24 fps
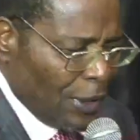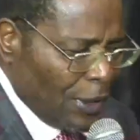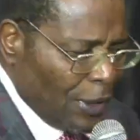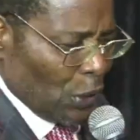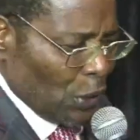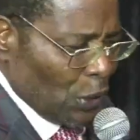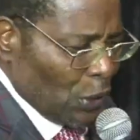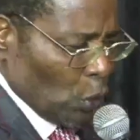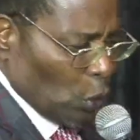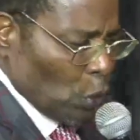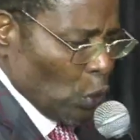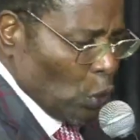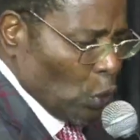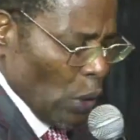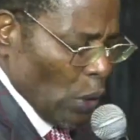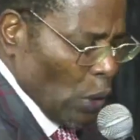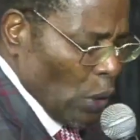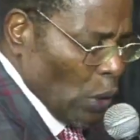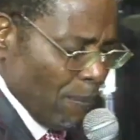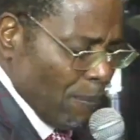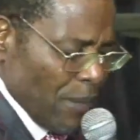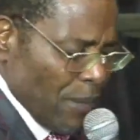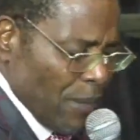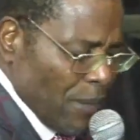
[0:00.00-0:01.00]
to do
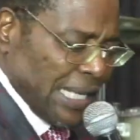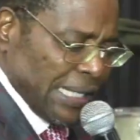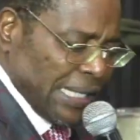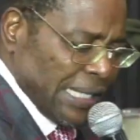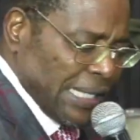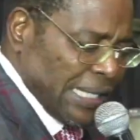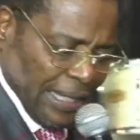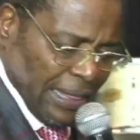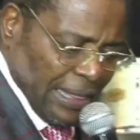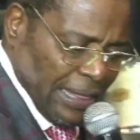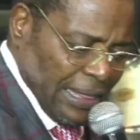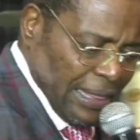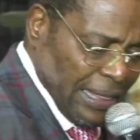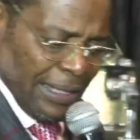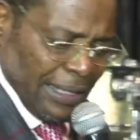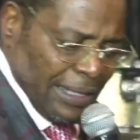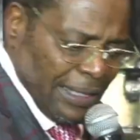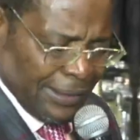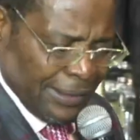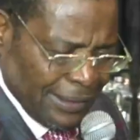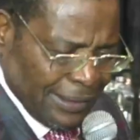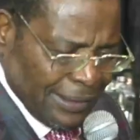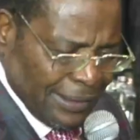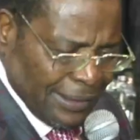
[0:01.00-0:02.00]
amazing
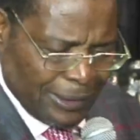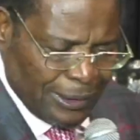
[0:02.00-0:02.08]
things.